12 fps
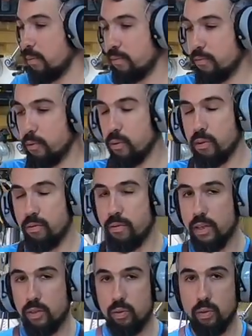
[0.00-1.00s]
them for the
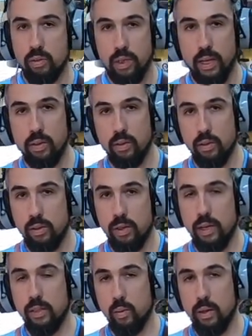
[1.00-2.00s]
Festool sanders
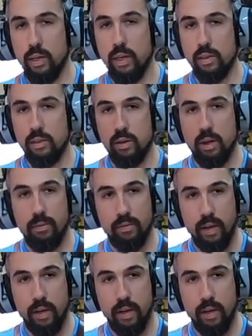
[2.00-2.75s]
as well as um,